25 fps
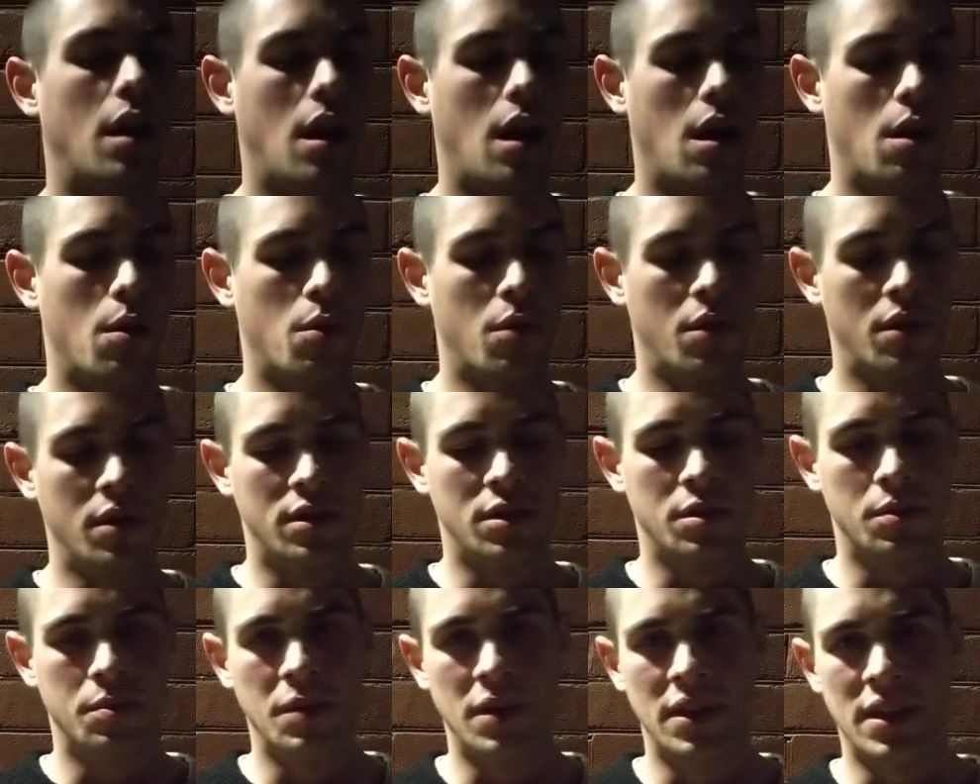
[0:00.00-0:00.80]
I wanted
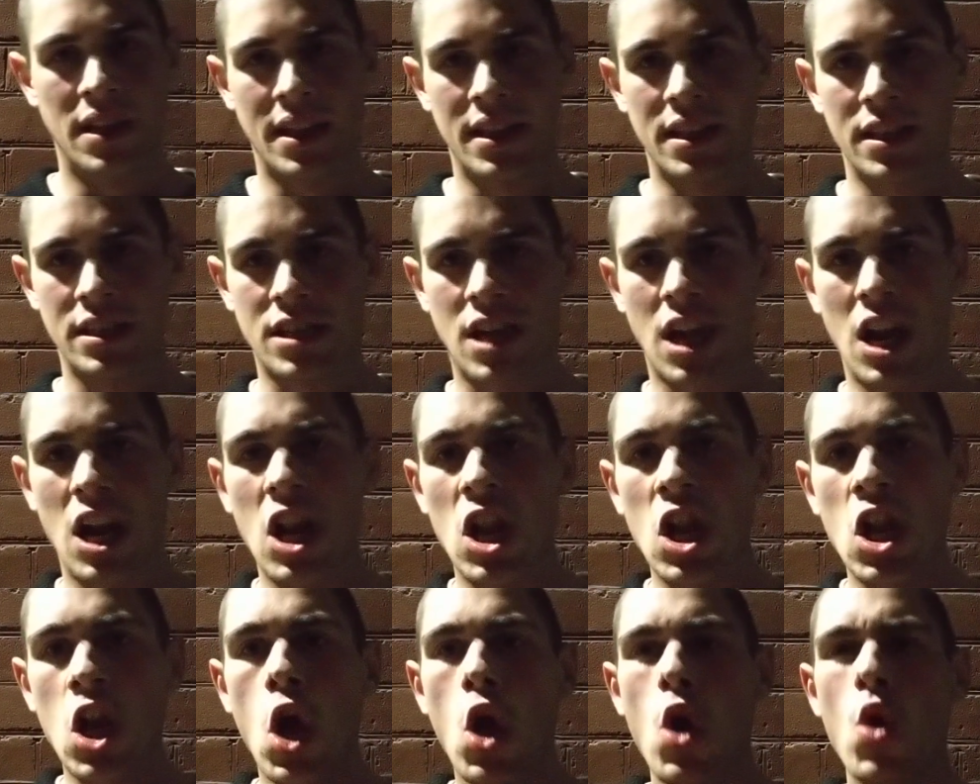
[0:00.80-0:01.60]
to be like this kind
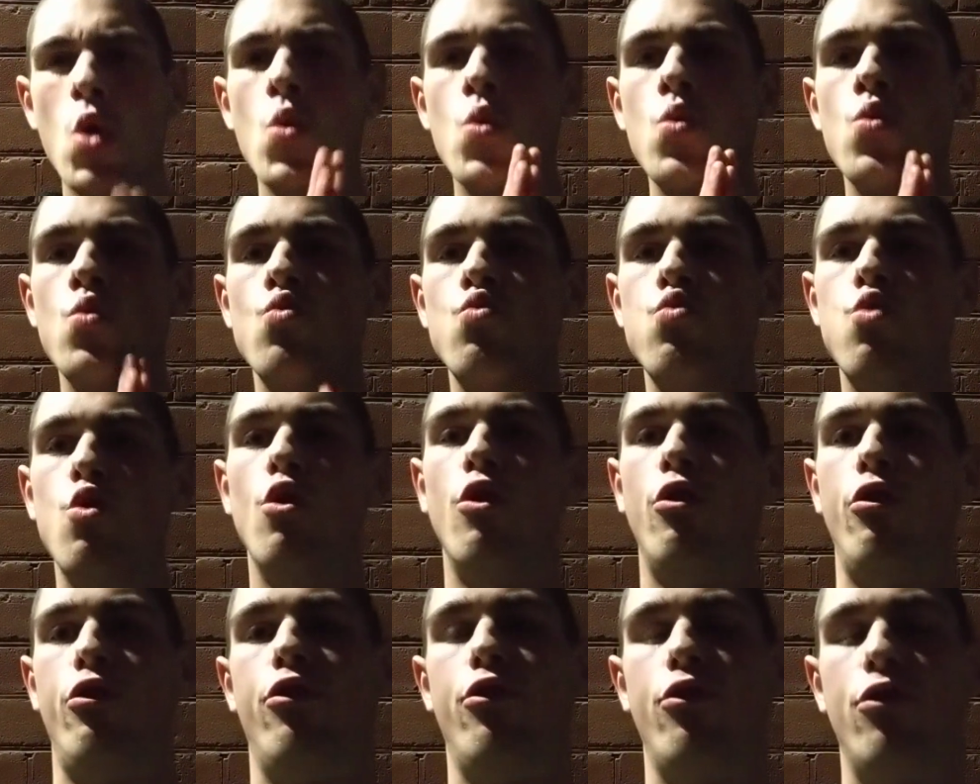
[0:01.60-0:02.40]
of lone
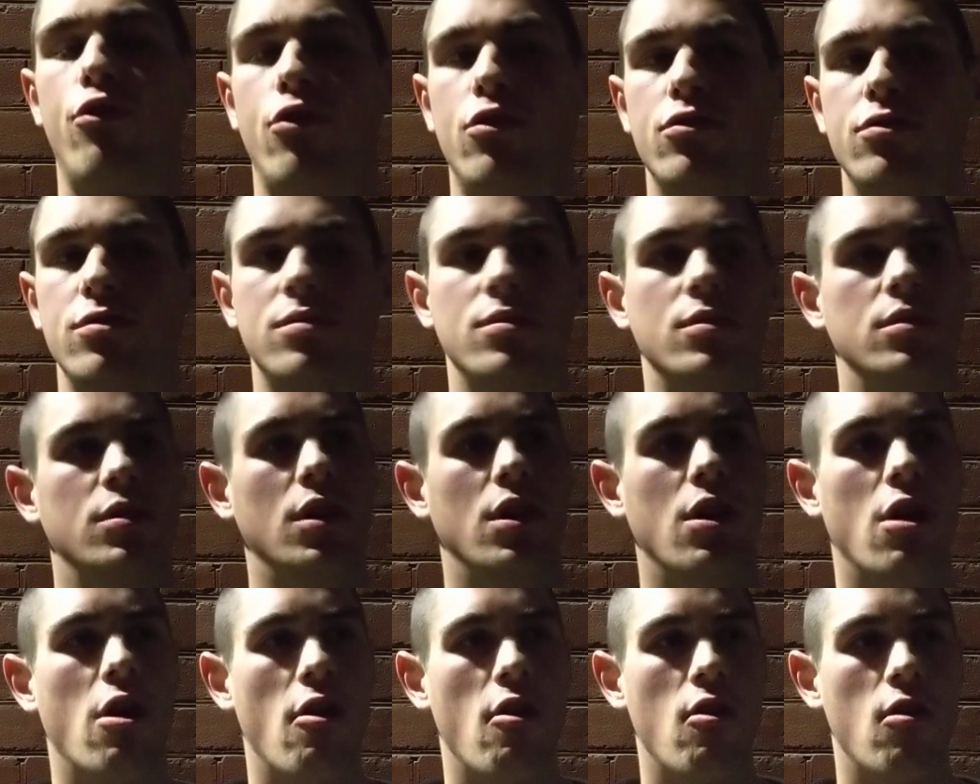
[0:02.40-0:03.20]
wolf,
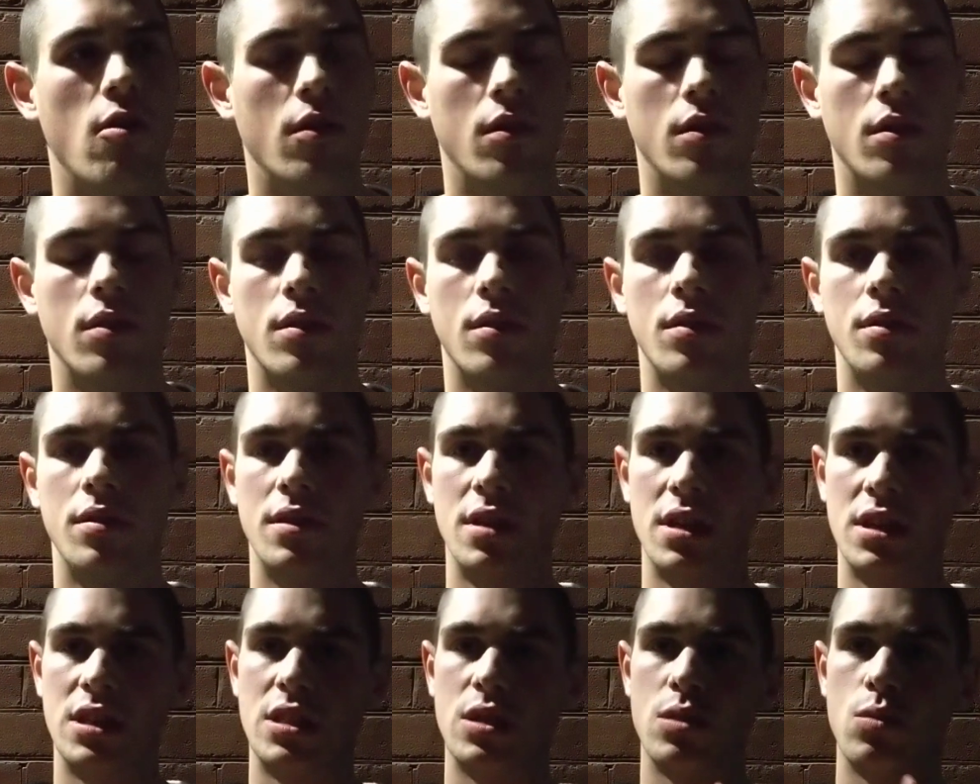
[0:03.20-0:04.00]

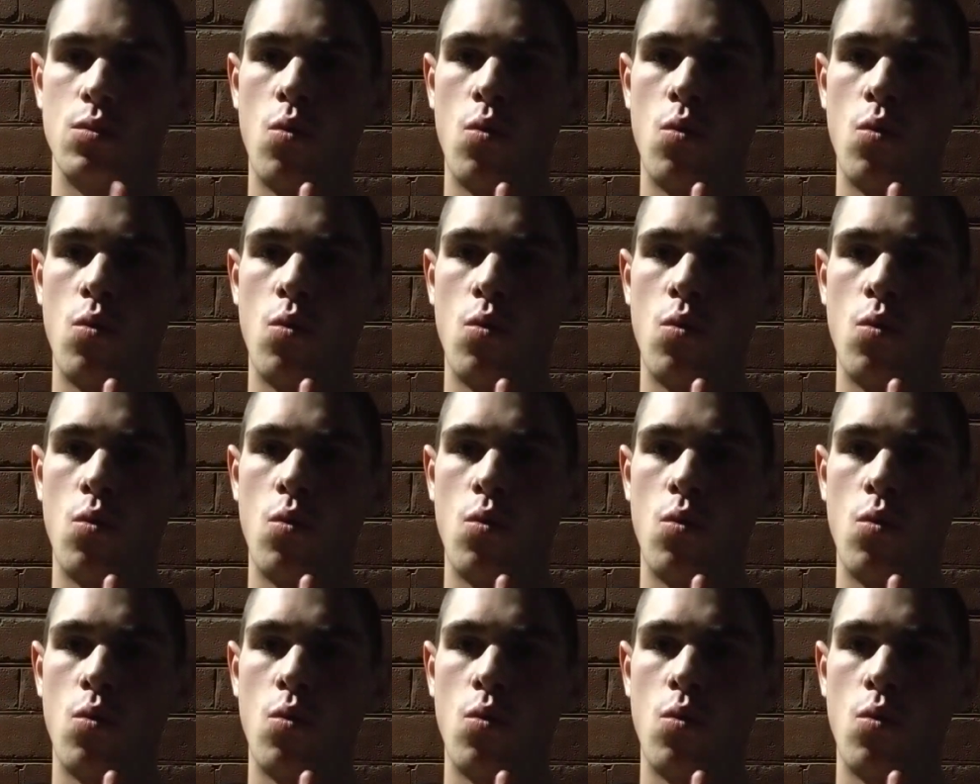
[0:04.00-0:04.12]
this